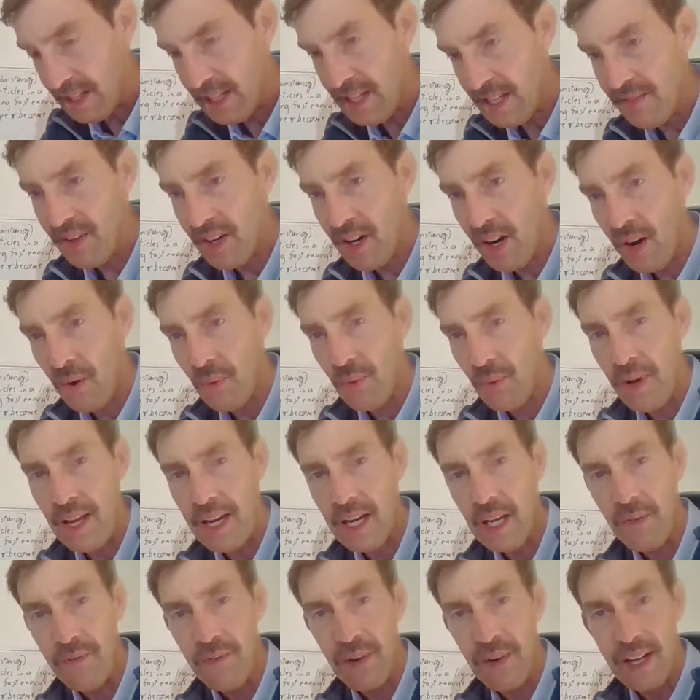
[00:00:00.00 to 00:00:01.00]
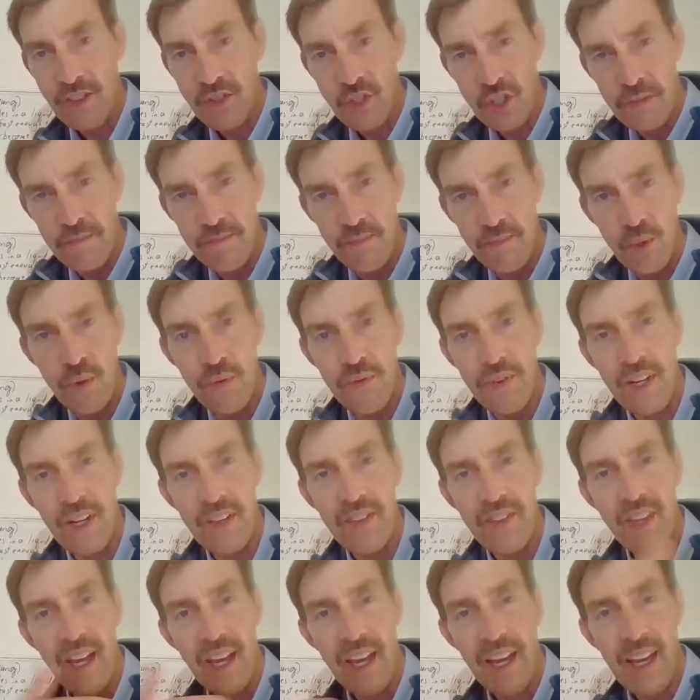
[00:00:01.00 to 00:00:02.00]
even already, if I just move it
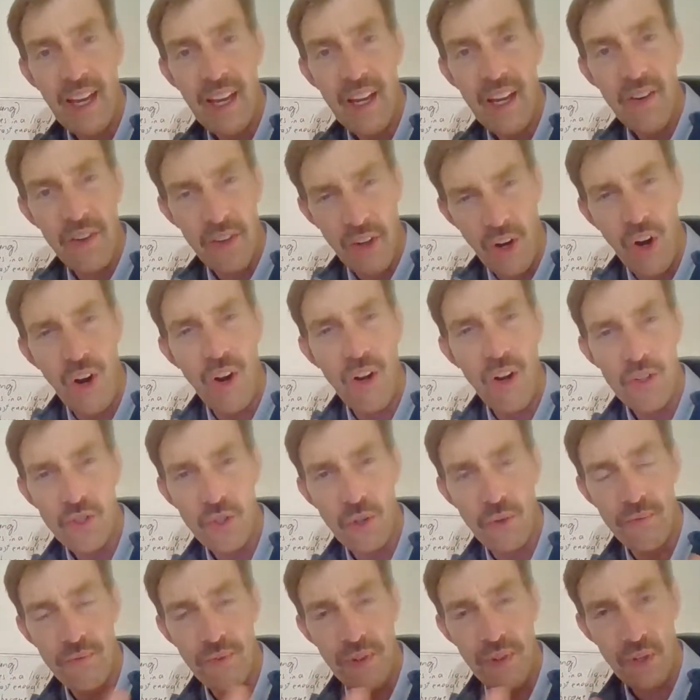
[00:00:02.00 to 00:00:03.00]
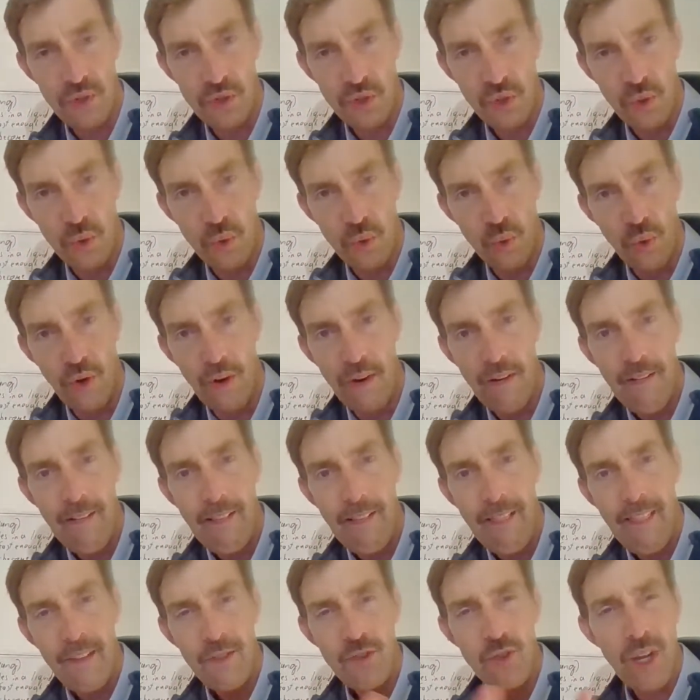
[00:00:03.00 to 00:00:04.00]
in the air, it also feels cool.
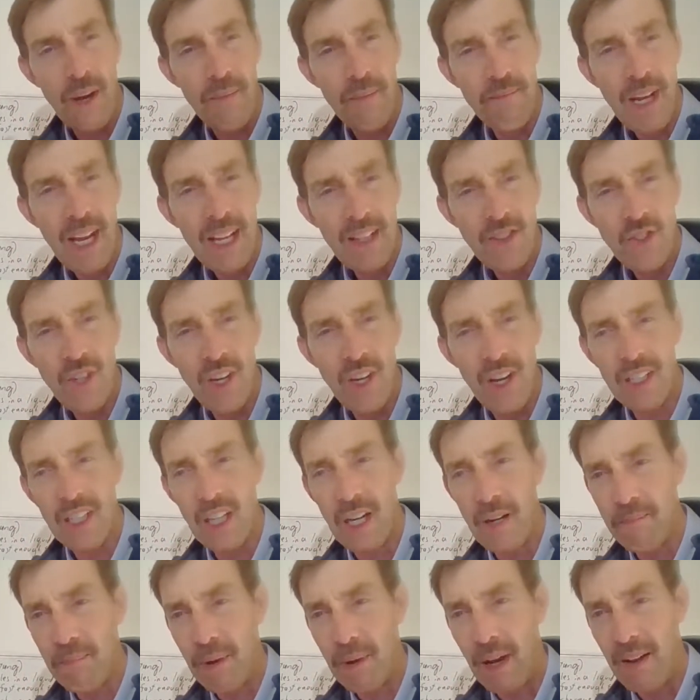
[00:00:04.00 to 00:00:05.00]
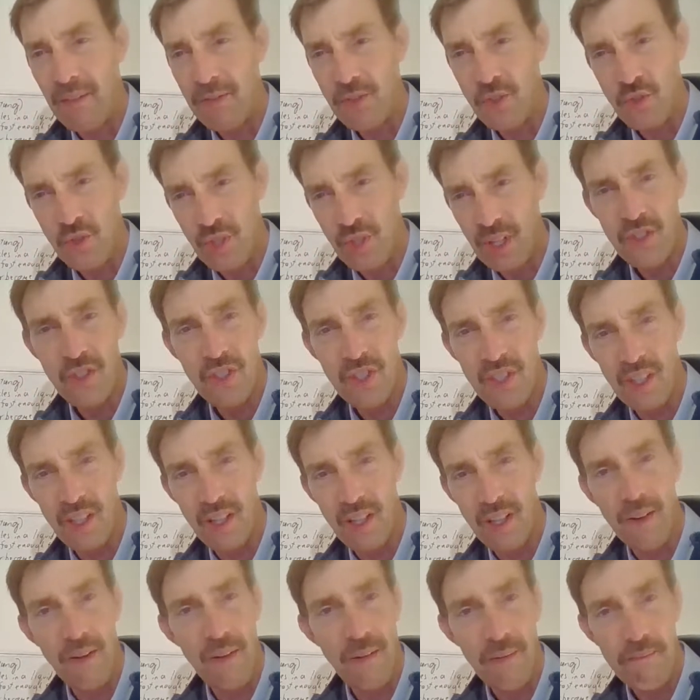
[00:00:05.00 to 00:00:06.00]
So I'm not talking about just
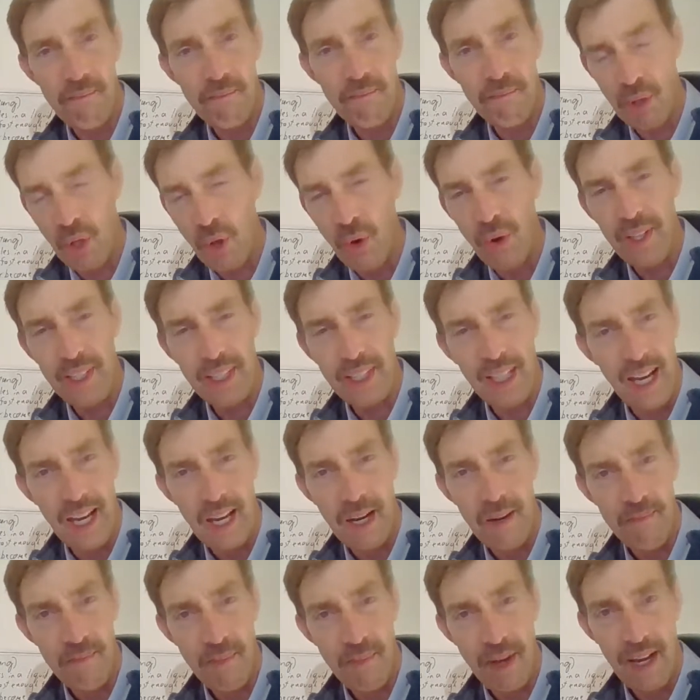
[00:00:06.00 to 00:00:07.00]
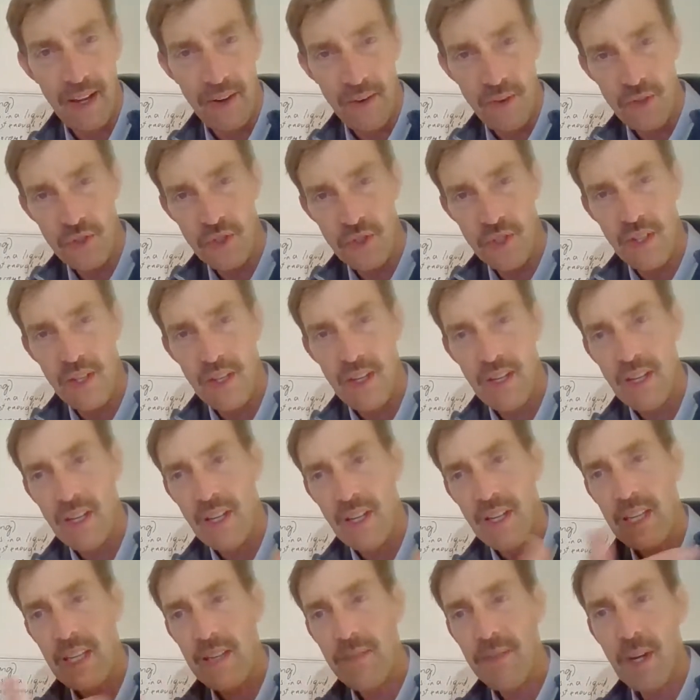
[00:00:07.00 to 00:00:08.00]
the blowing on it matters.
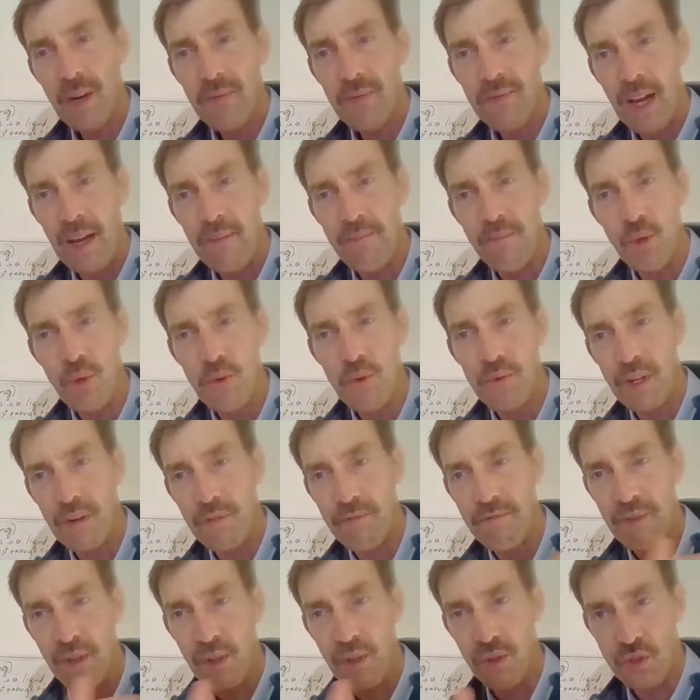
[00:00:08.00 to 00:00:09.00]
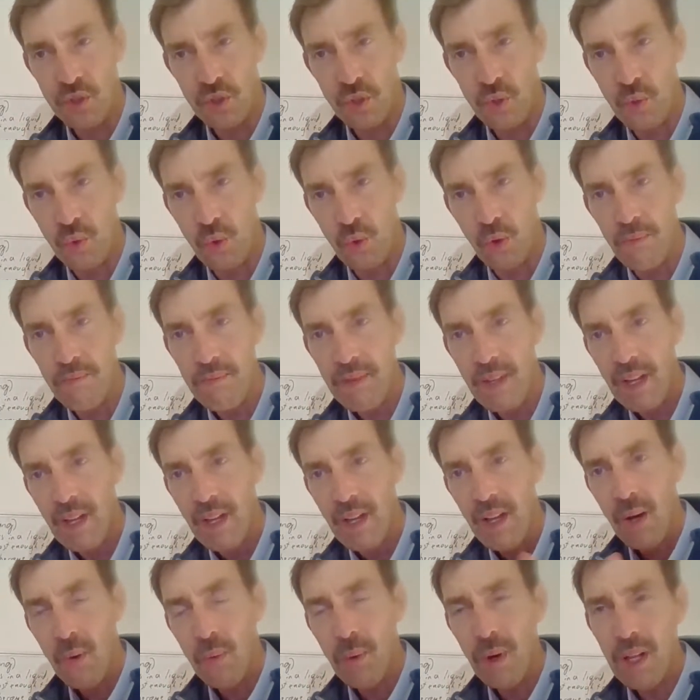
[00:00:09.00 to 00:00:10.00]
Even if I move it, it feels cool.
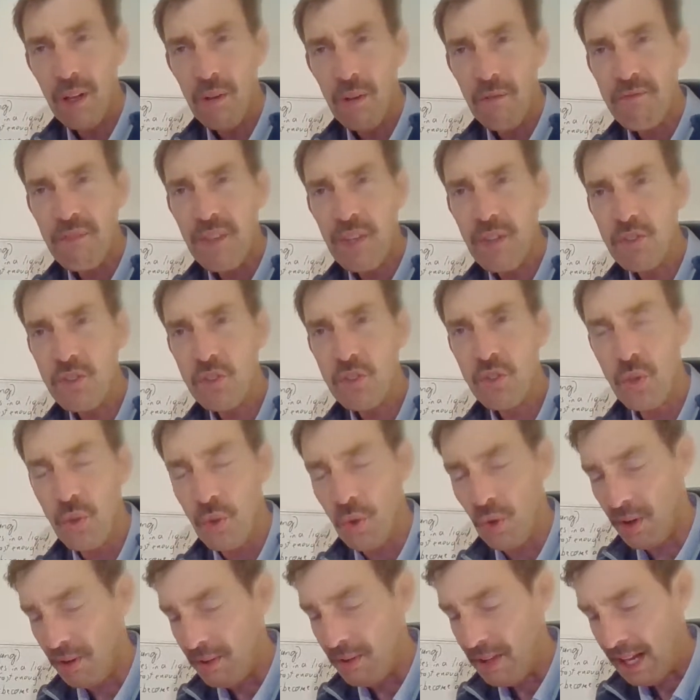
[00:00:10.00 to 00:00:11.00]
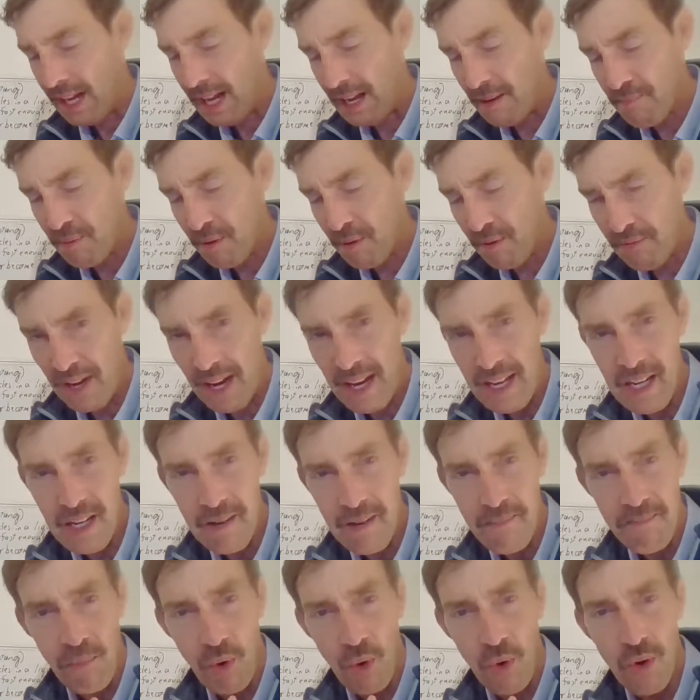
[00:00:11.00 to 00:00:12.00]
Well, it feels cool. I
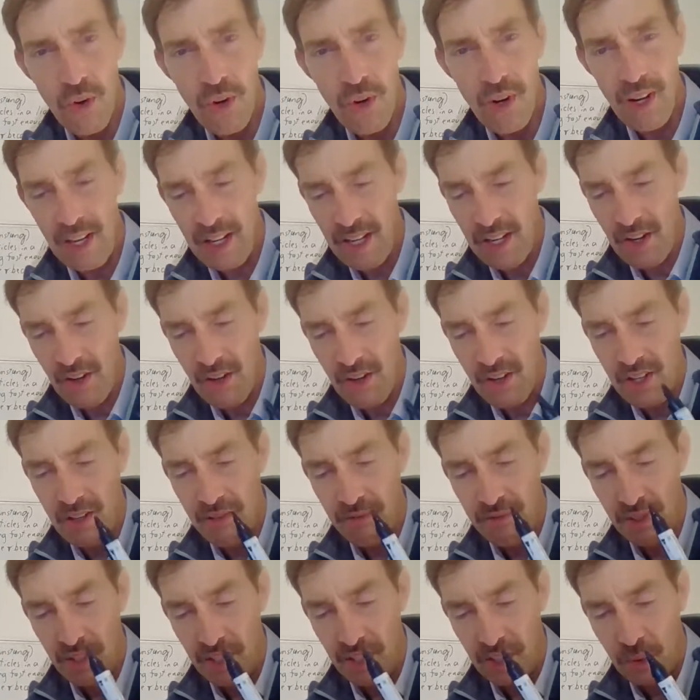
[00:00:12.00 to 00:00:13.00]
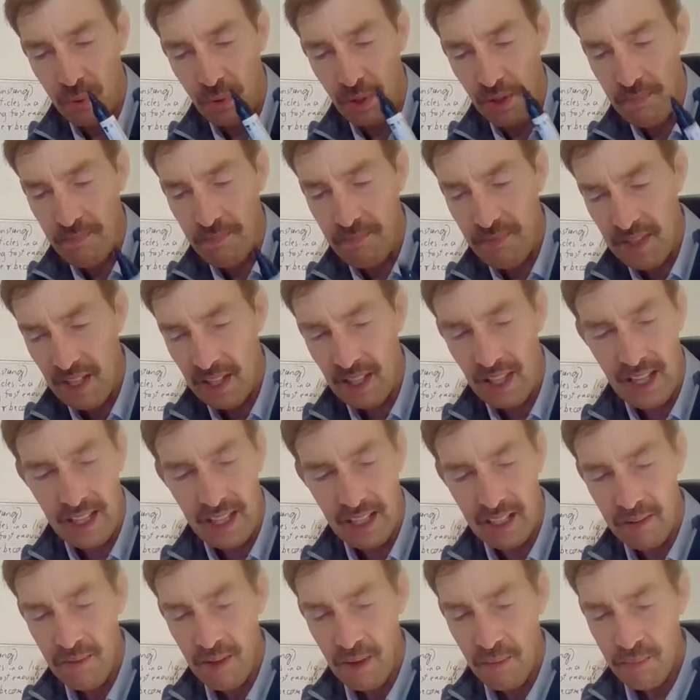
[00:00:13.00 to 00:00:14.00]
provided more area of liquid.
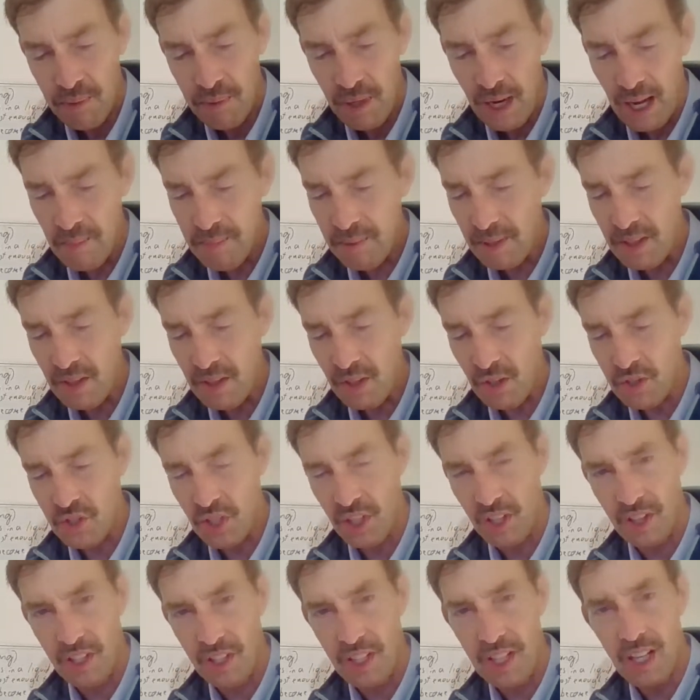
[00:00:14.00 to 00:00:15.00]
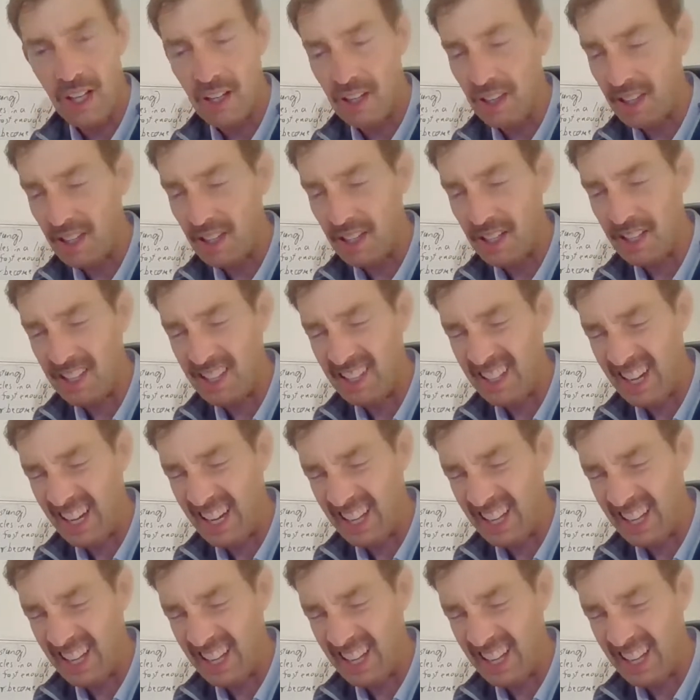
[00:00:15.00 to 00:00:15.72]
Like probably there's a little